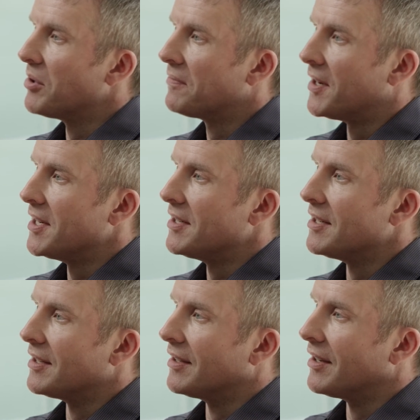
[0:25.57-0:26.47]
We're
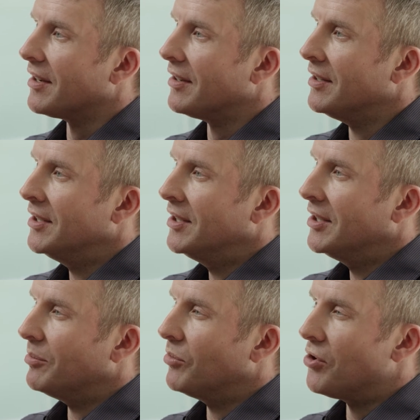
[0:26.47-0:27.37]
finding uh,
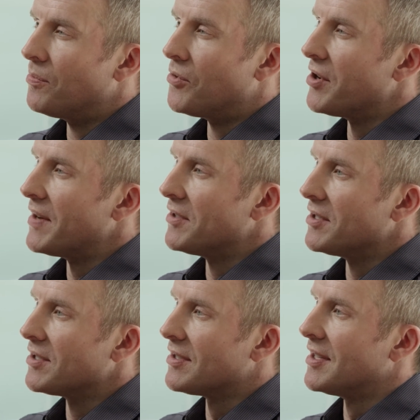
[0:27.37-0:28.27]
more and more
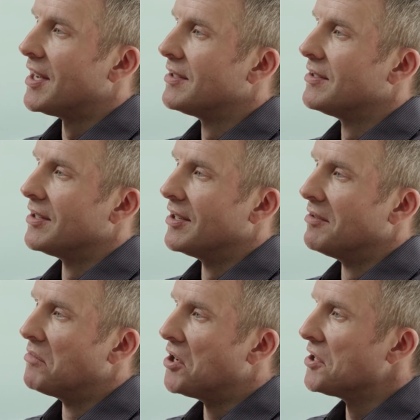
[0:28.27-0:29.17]
evidence that
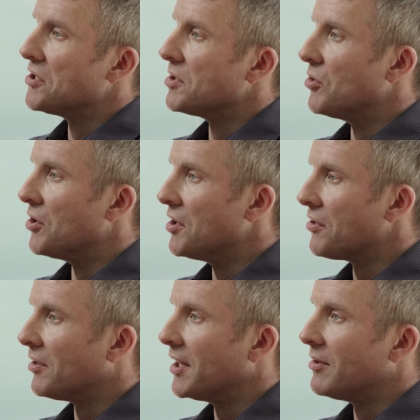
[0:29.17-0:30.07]
uh, Mars is more
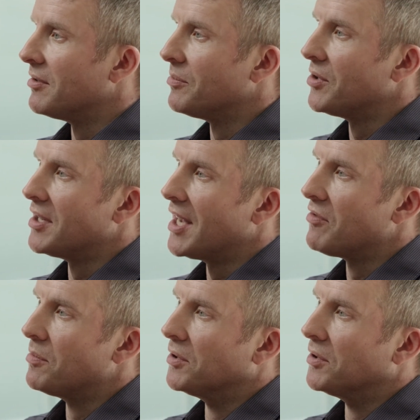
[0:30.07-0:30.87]
Earth-like than we ever